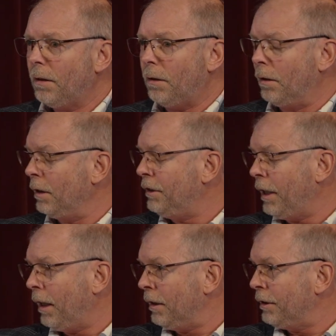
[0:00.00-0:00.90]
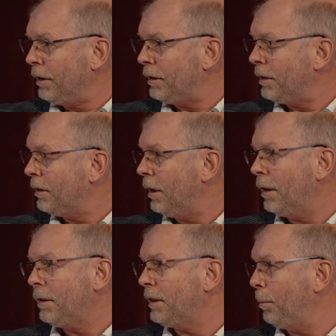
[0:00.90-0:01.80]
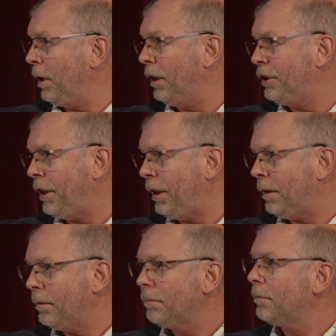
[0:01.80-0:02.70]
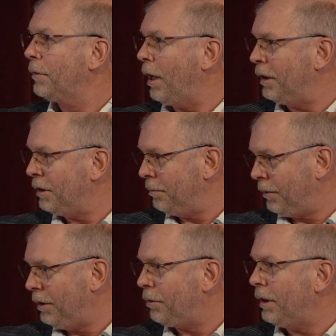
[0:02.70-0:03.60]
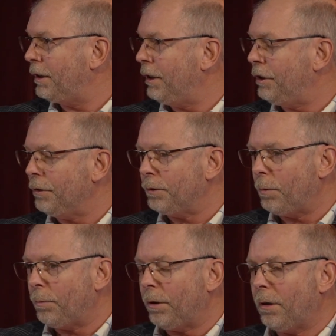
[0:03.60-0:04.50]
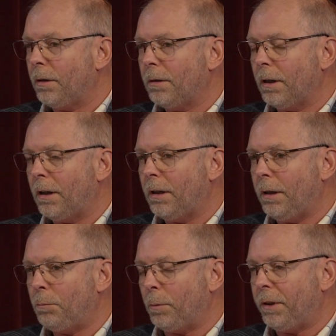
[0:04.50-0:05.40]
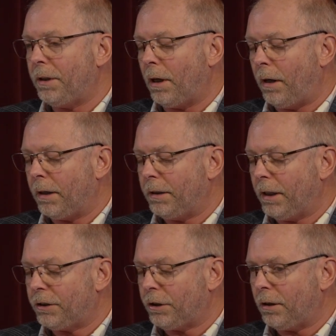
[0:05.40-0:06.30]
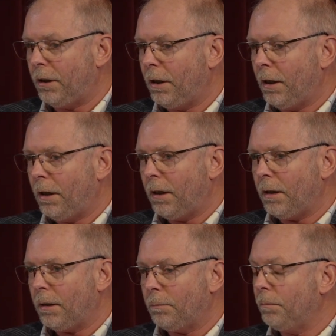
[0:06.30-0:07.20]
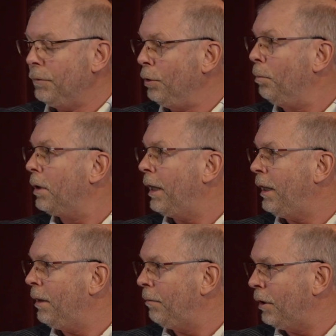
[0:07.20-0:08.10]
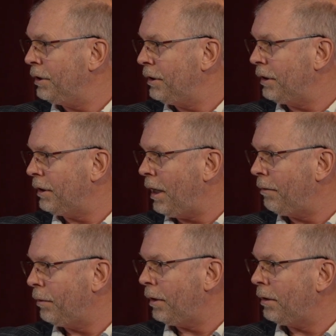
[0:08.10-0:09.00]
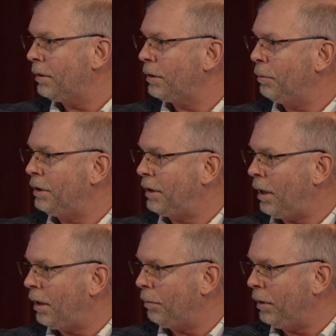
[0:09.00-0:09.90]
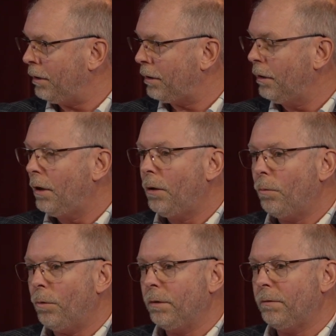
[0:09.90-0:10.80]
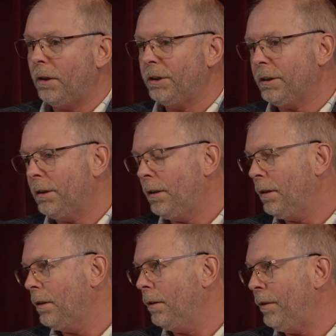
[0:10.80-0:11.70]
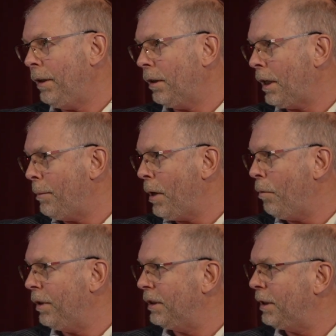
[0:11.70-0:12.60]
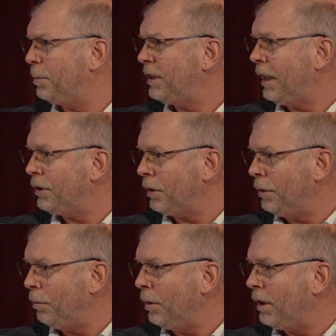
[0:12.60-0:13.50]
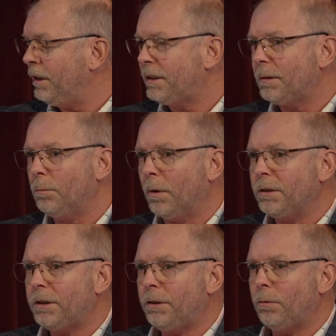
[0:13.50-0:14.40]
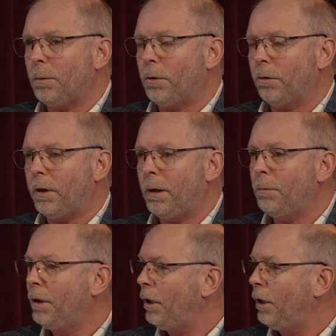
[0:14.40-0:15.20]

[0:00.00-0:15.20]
Early challenges, uh, supply chain caused interesting issues when we were uh, implementing our architecture. Uh, new plan versions of software. So we started with one version. The vendor came out with a substantial new release months into our program.